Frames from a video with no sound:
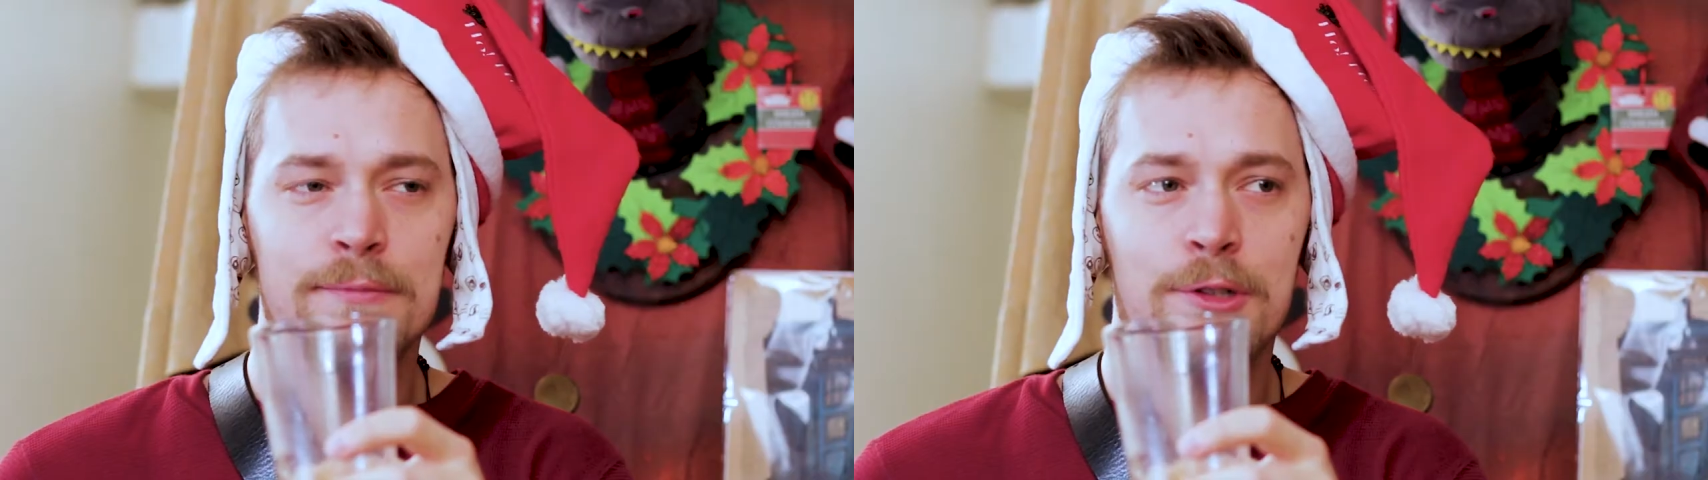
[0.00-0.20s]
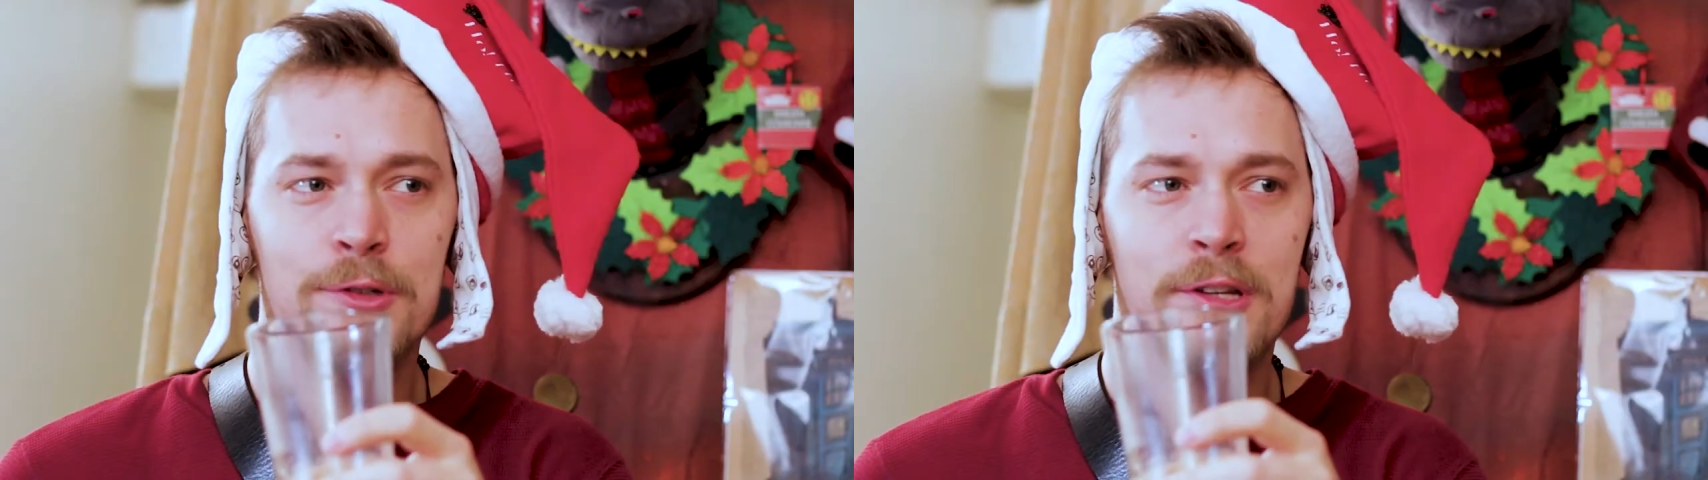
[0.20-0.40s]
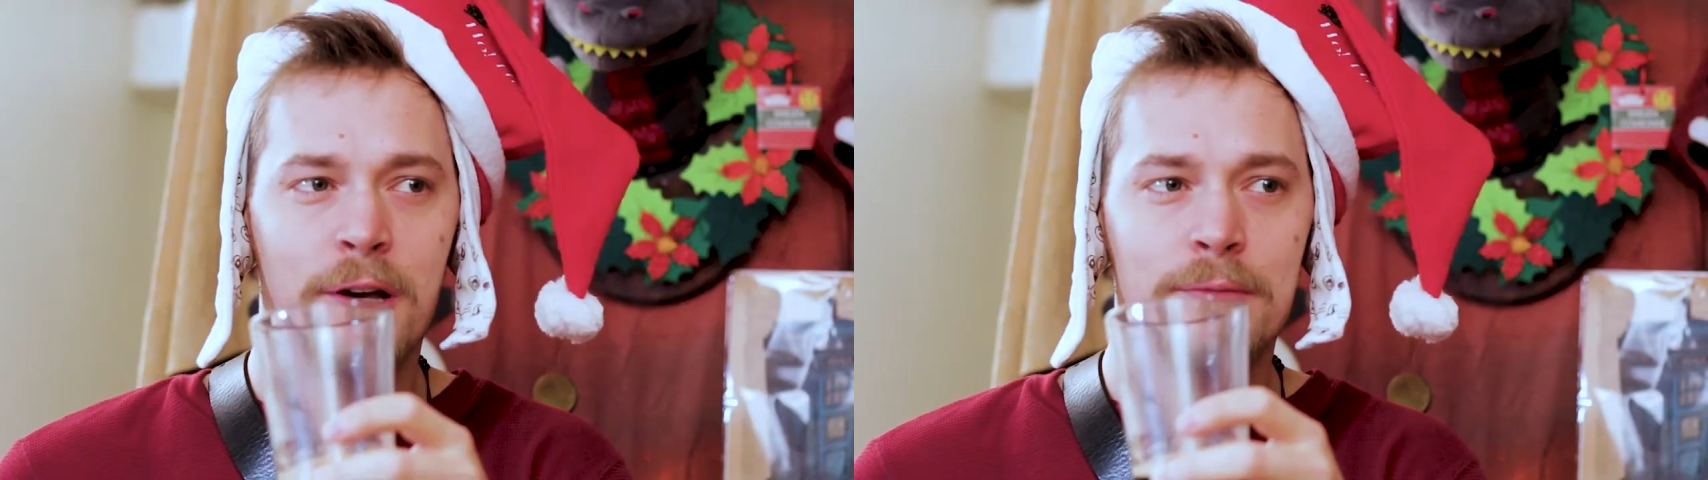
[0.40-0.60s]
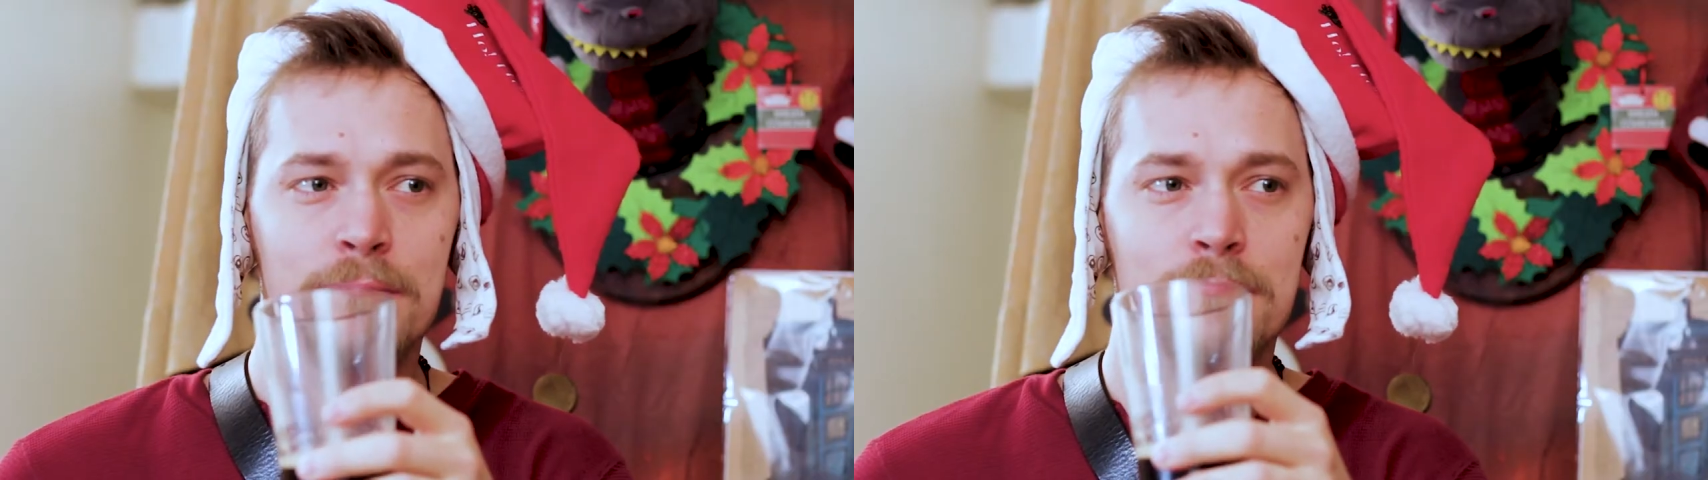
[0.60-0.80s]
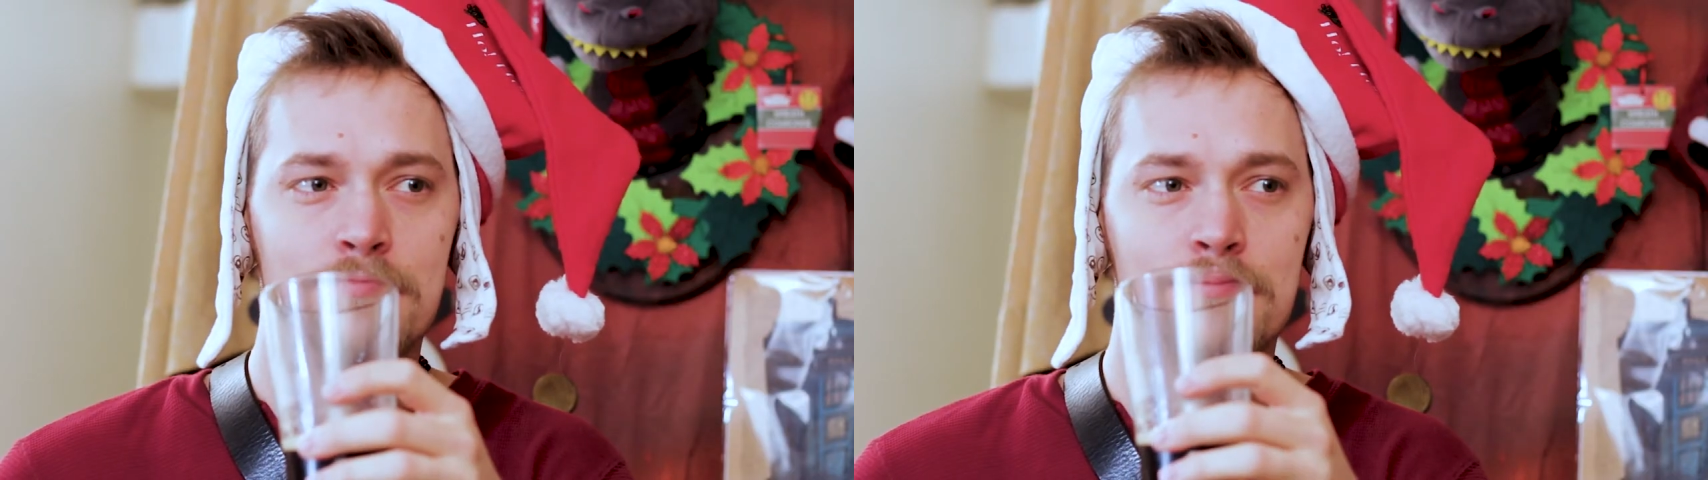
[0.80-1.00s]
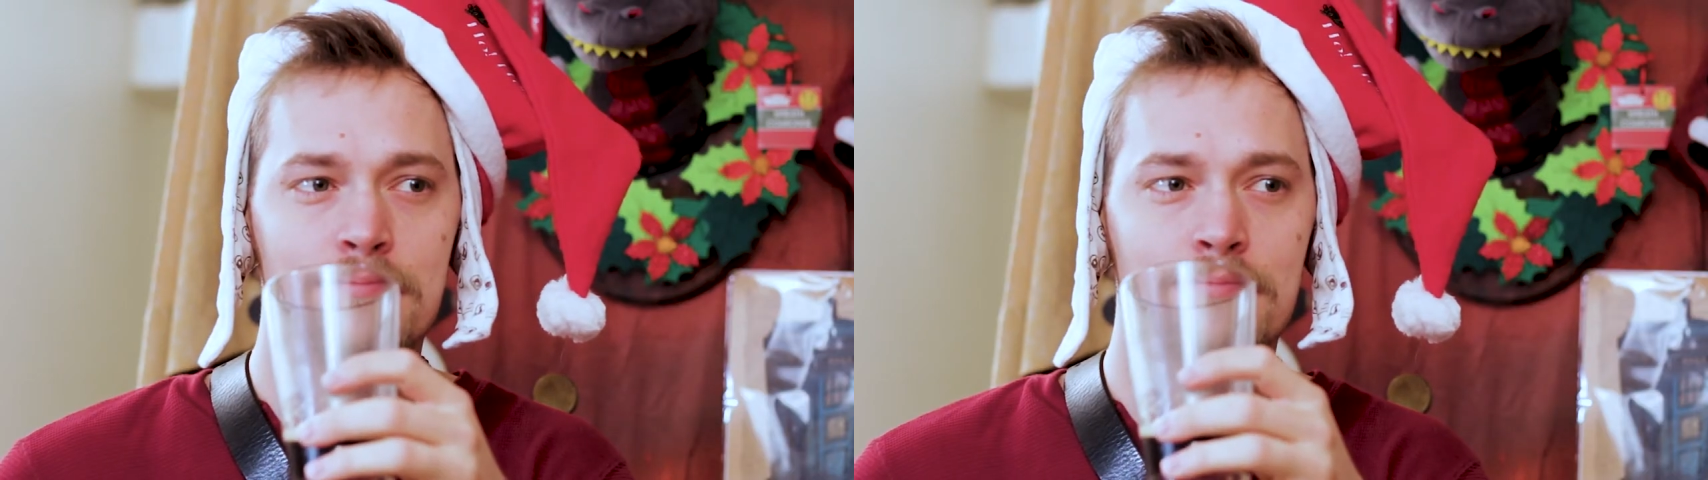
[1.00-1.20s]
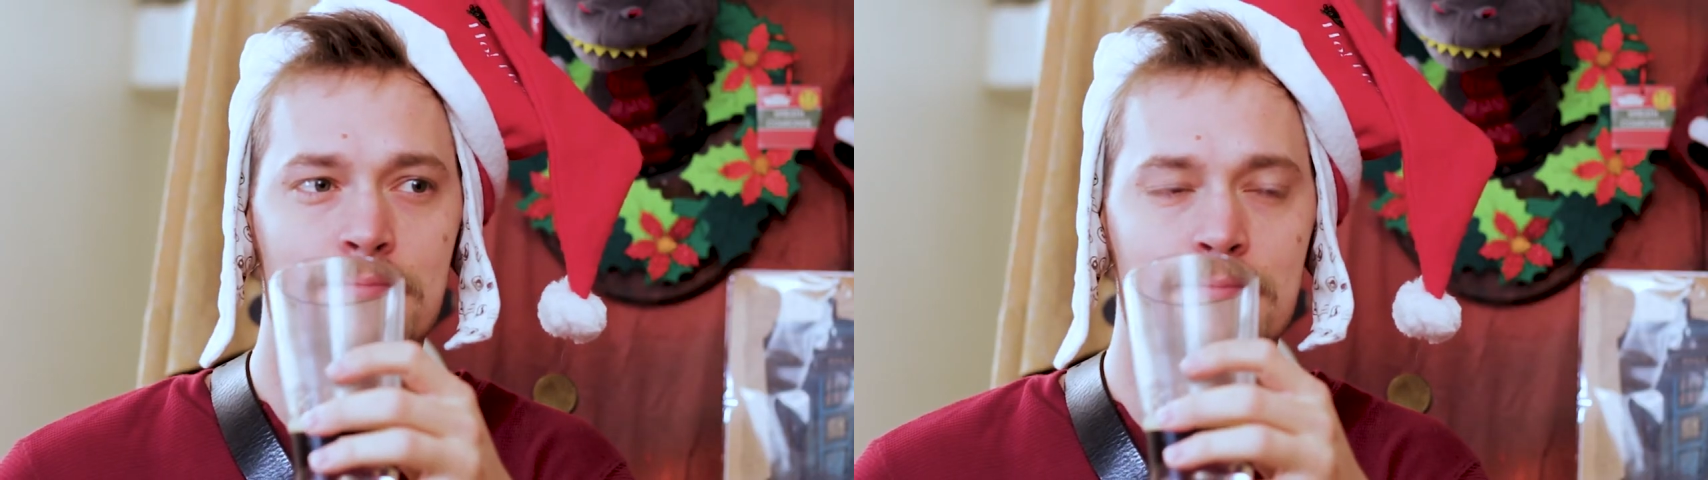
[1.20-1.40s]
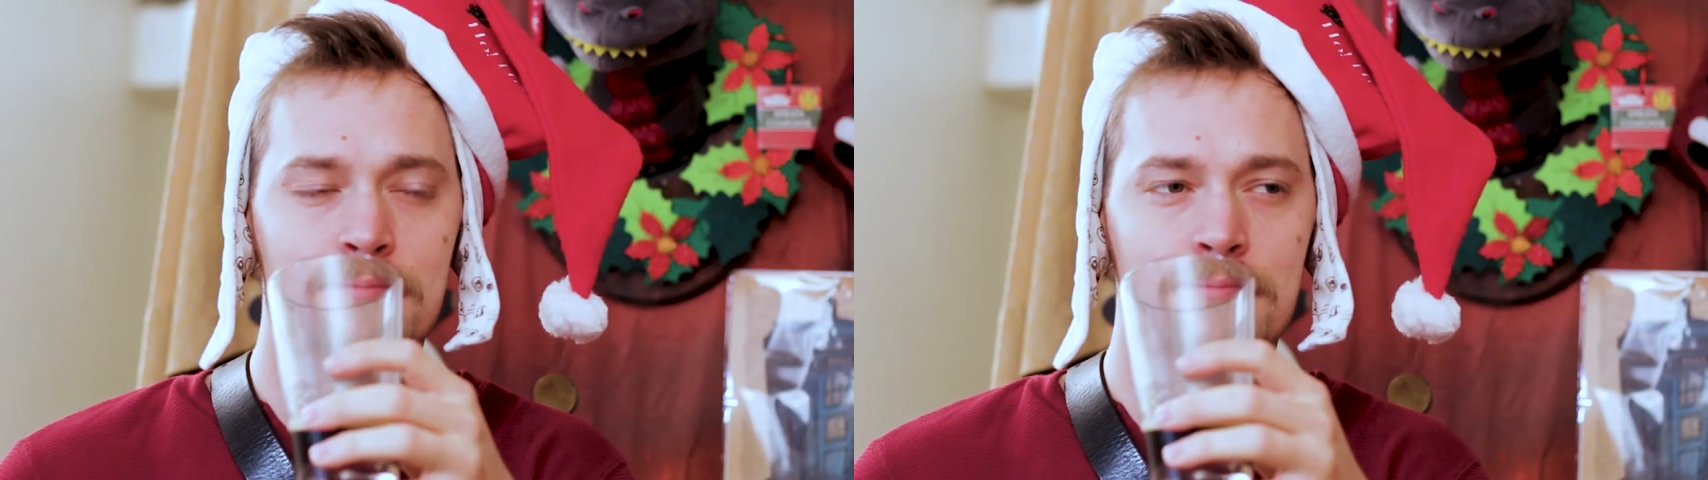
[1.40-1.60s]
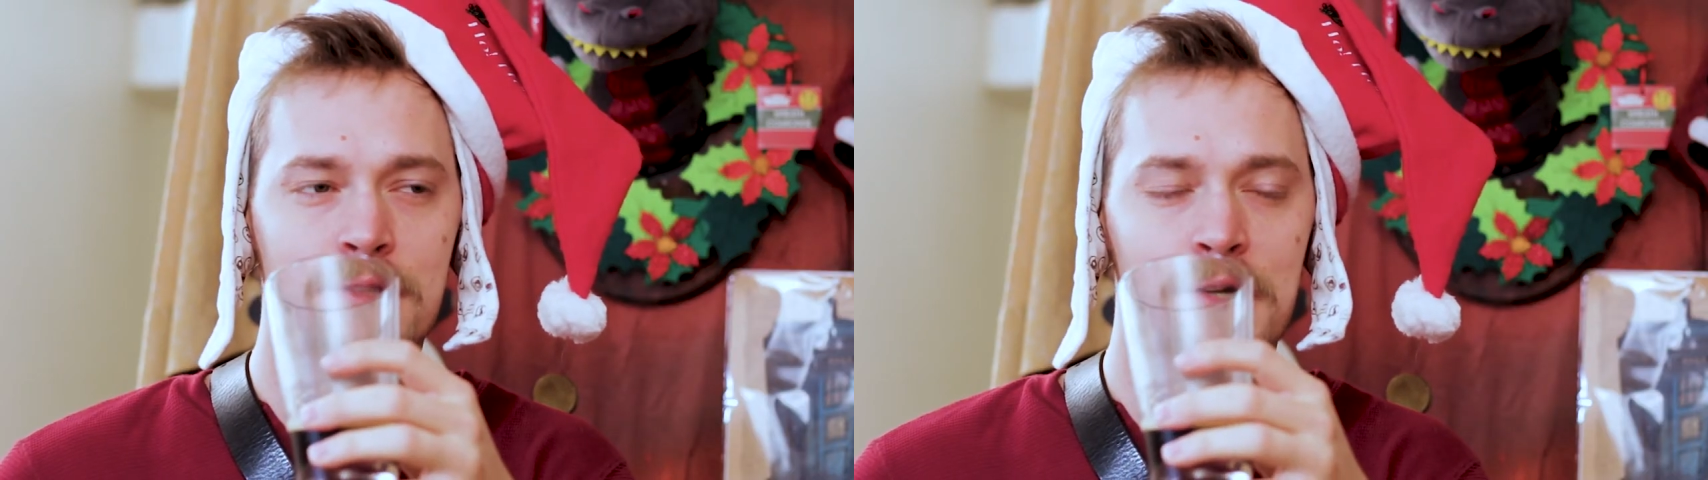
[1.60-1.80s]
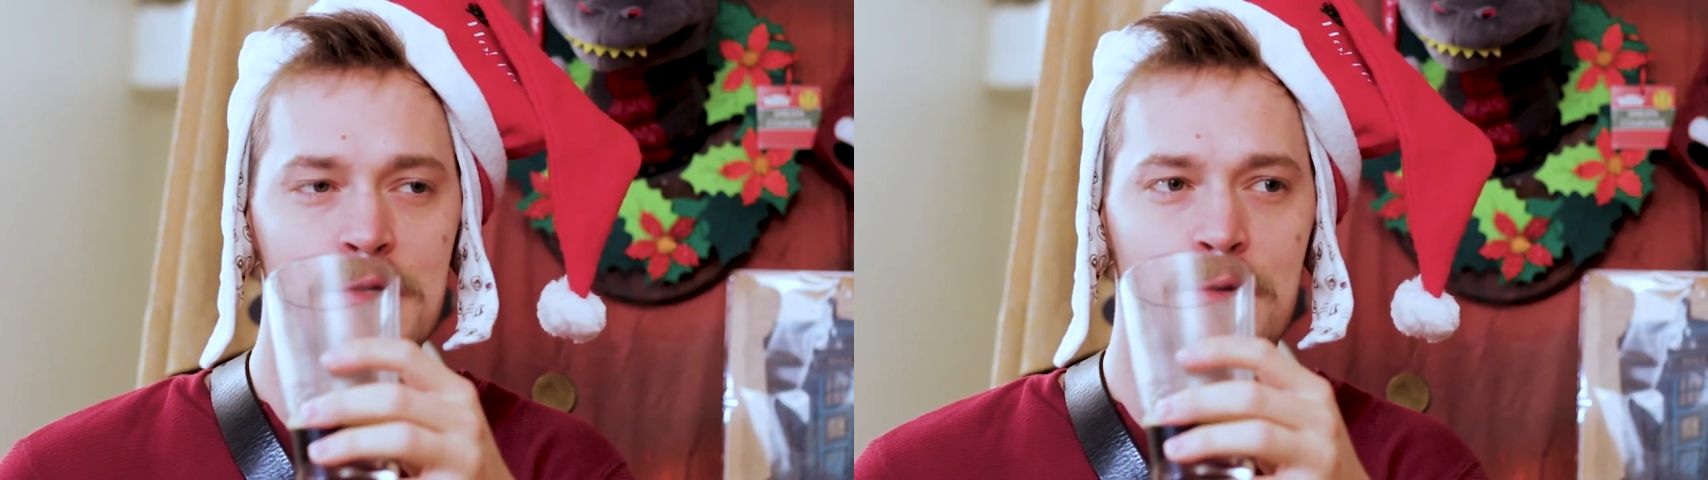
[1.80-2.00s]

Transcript: Turns out there is